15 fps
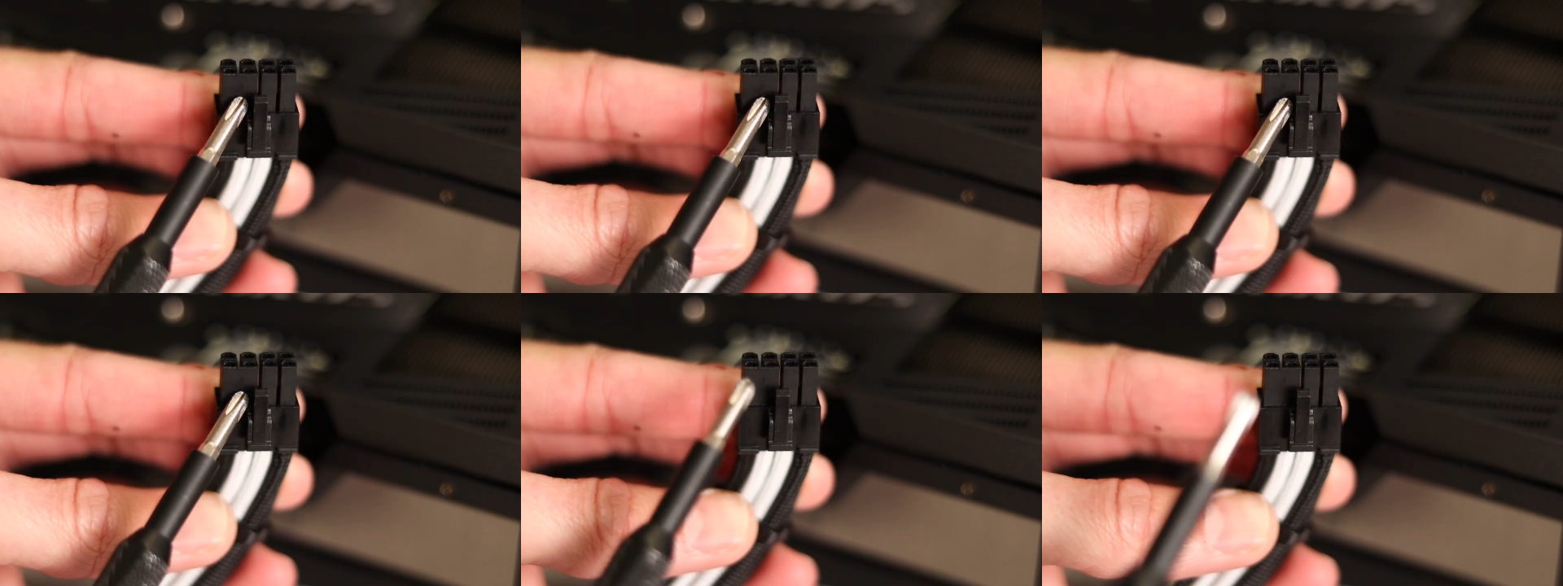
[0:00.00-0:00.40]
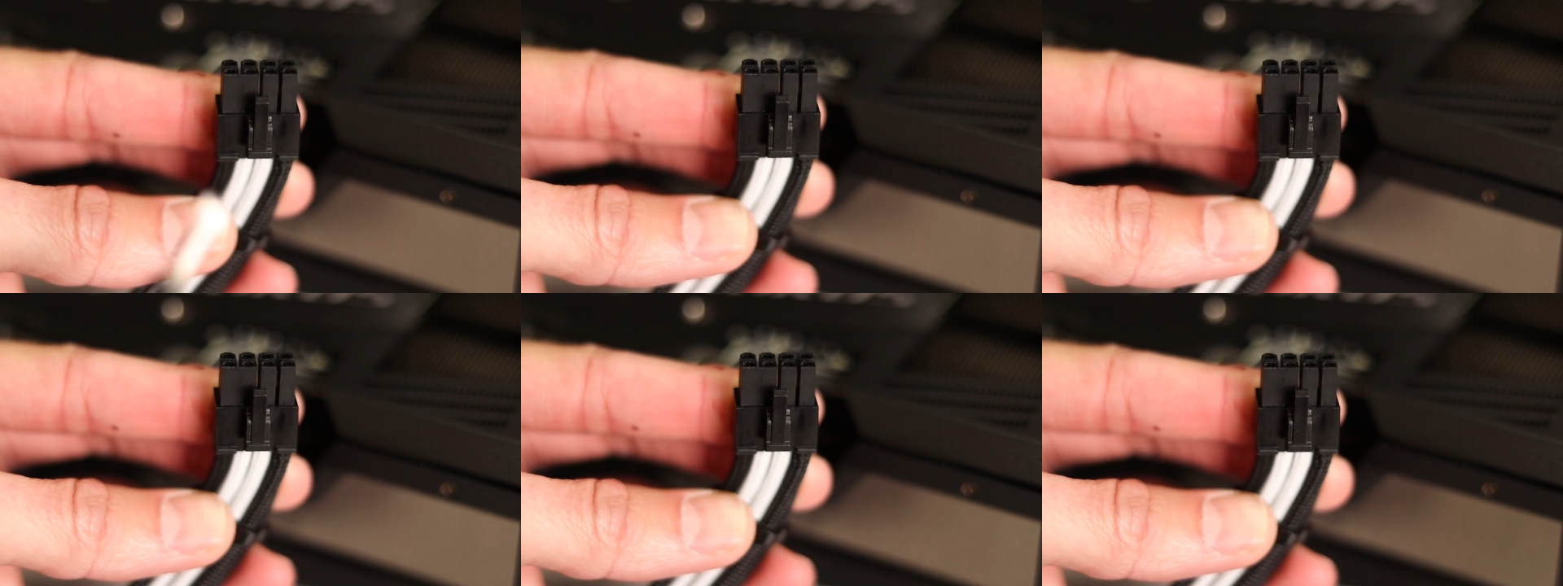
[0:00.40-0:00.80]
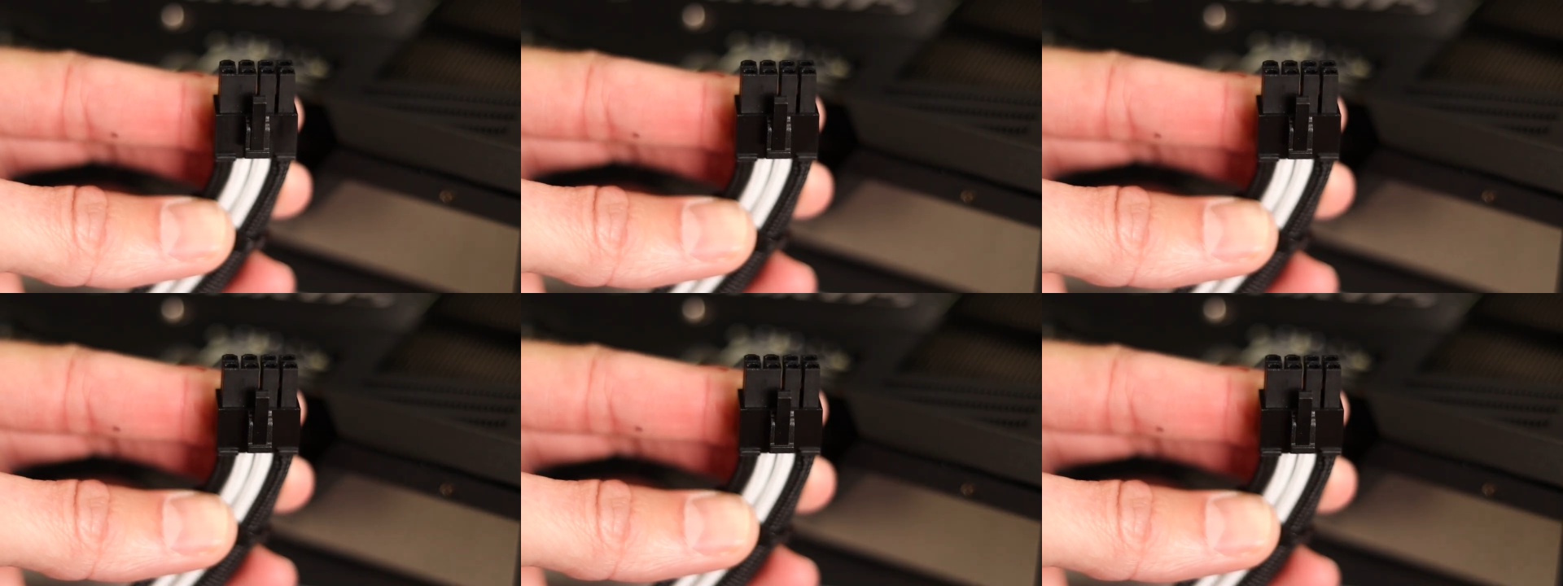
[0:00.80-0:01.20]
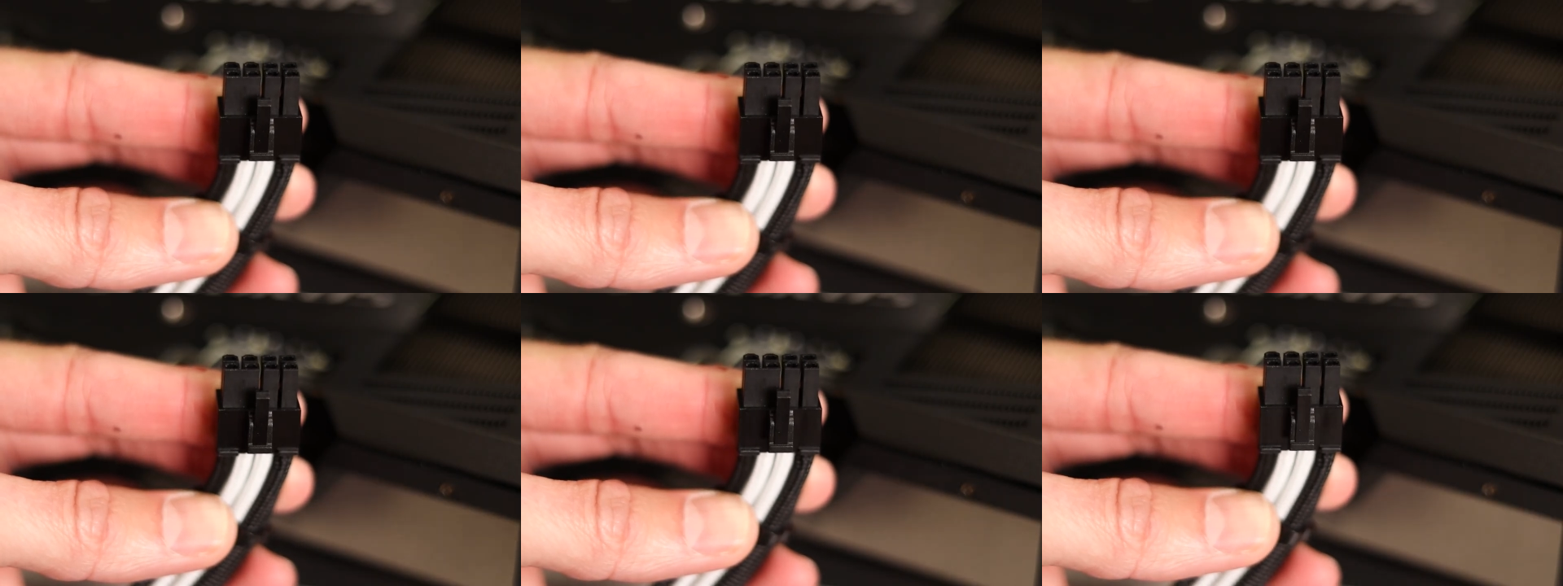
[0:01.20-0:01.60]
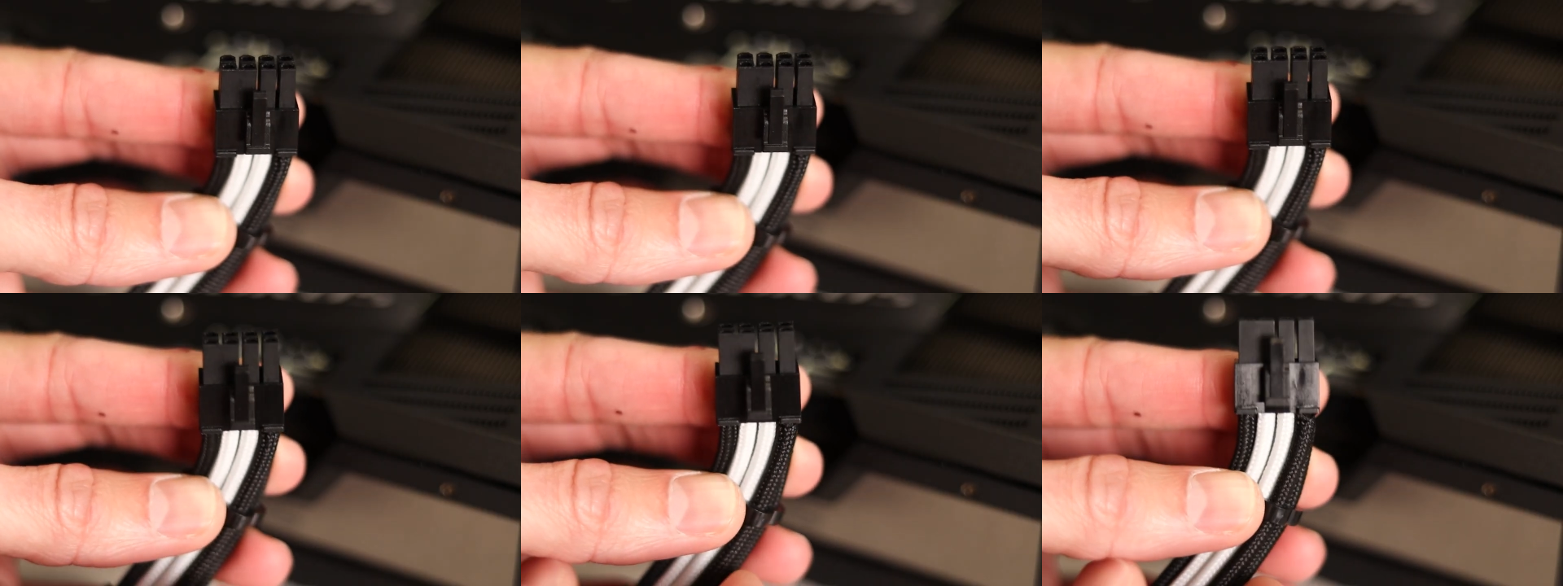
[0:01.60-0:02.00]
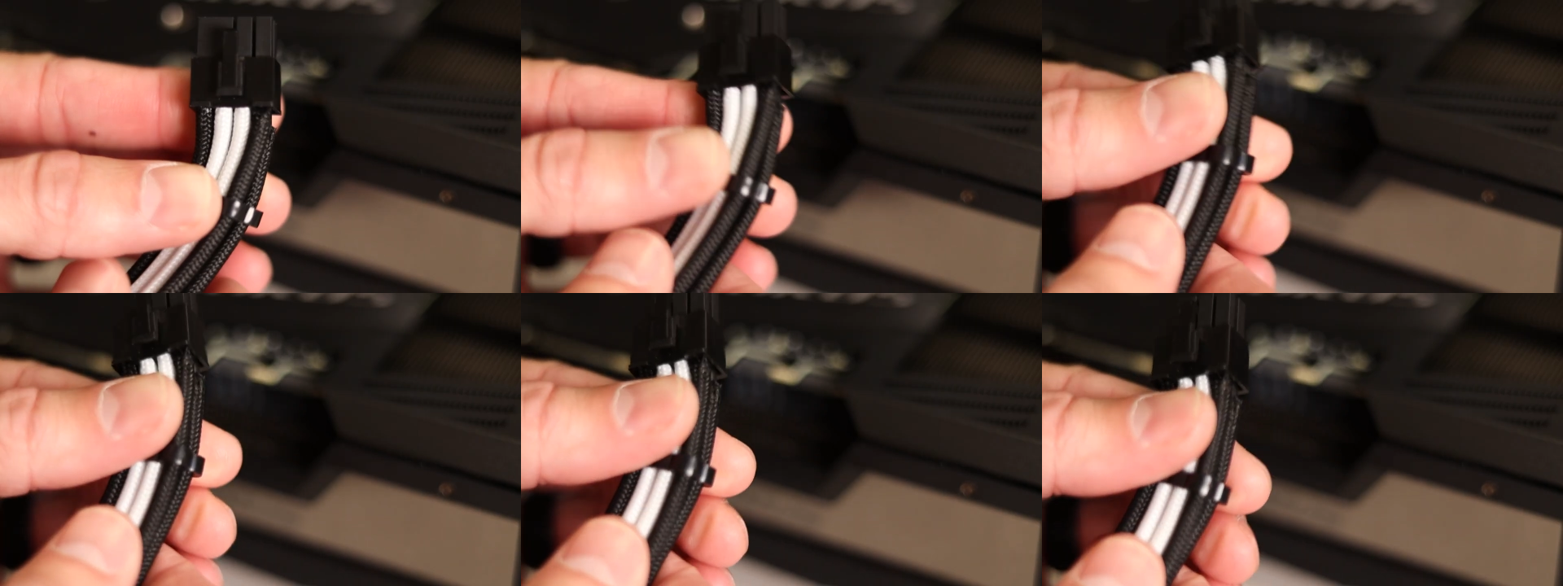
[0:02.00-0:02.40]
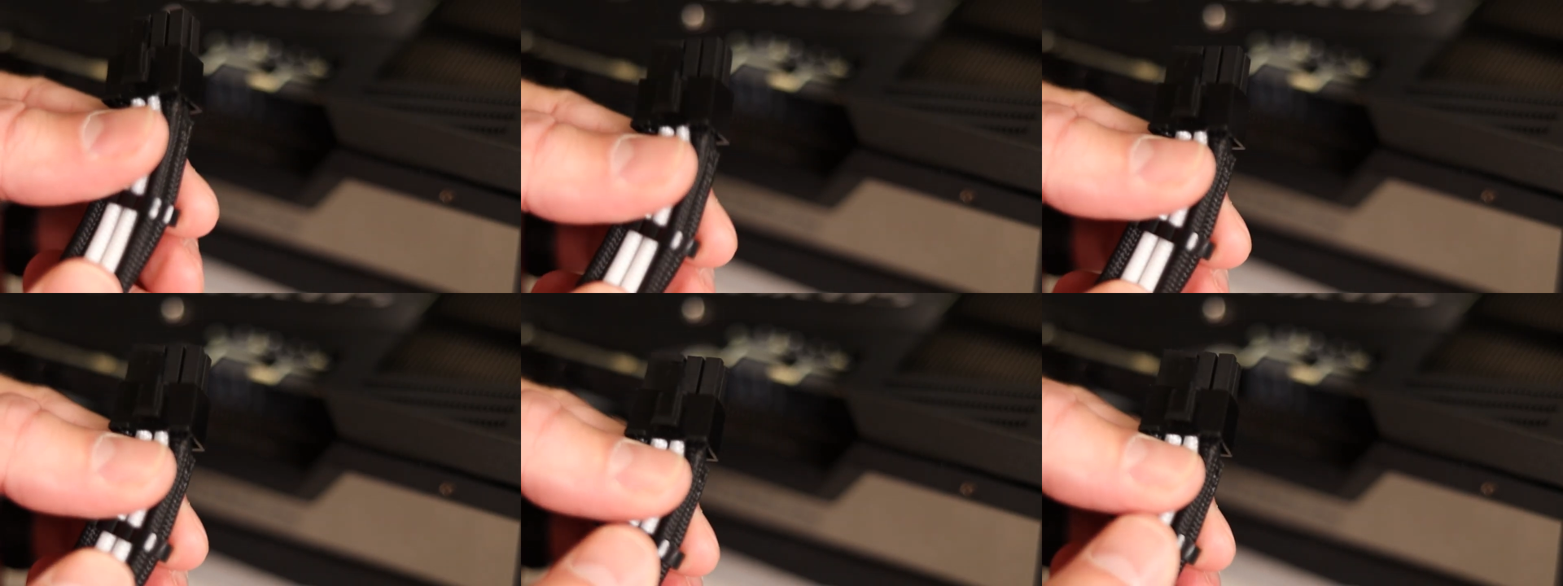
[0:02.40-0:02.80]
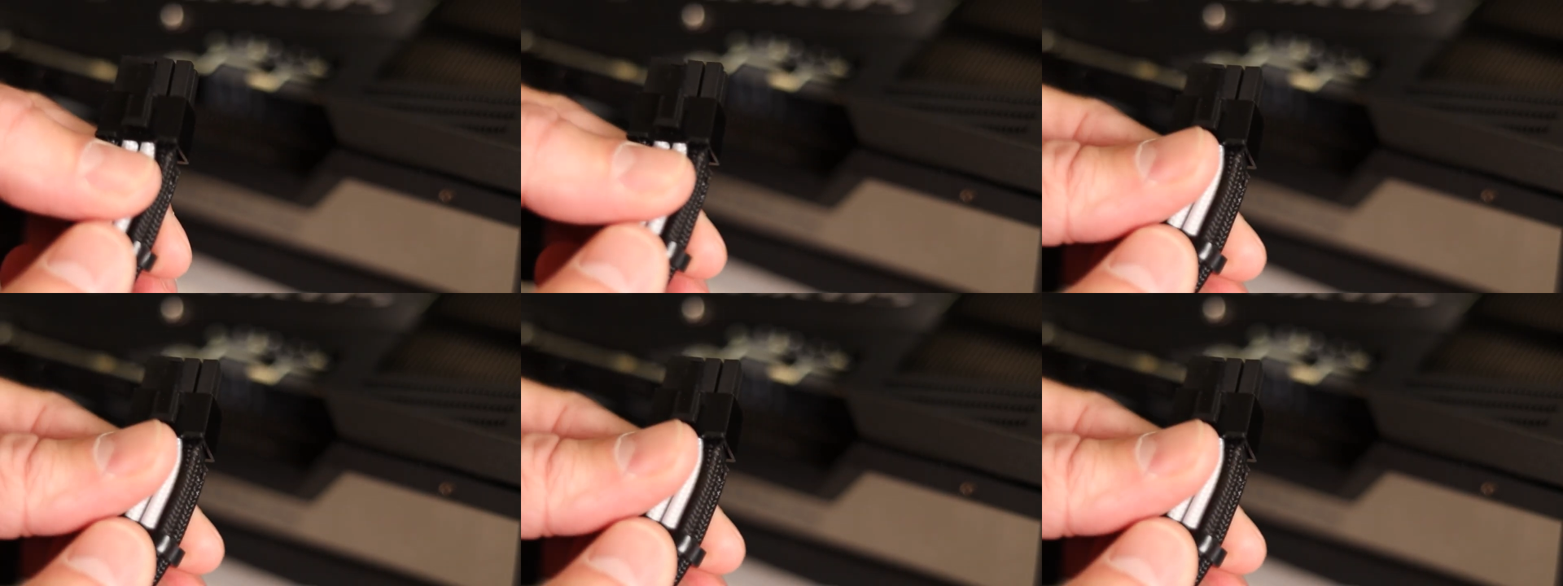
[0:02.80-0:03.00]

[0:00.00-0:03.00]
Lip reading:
No face is visible, so there are no lips to read.